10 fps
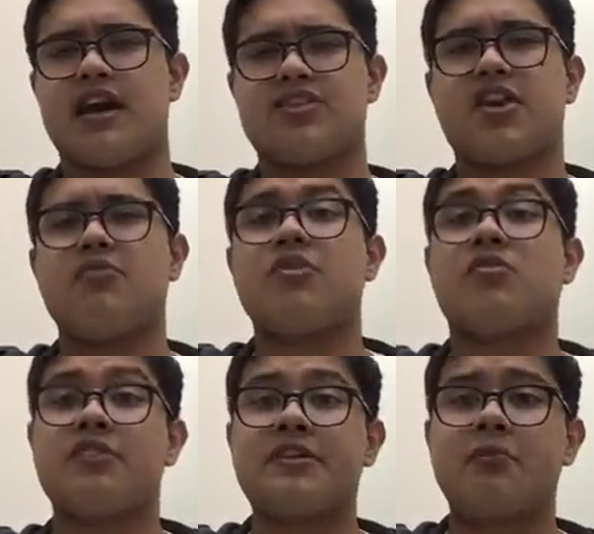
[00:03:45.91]
I thought we
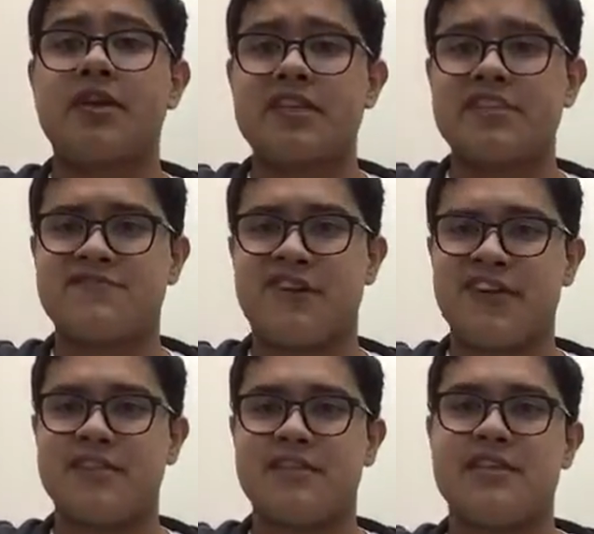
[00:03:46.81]
already won this
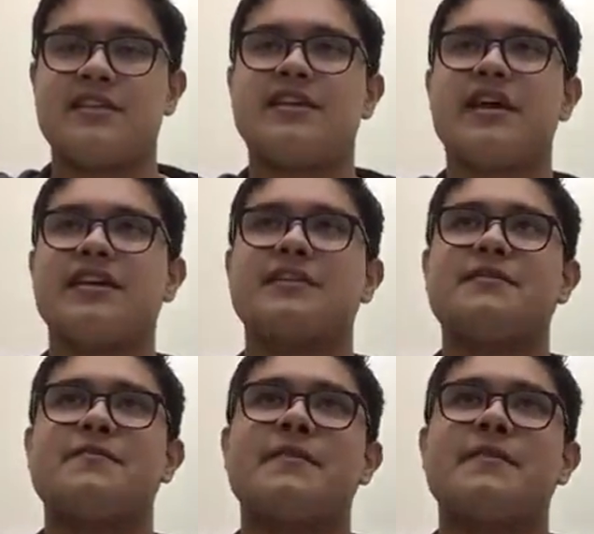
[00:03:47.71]
fight. Like,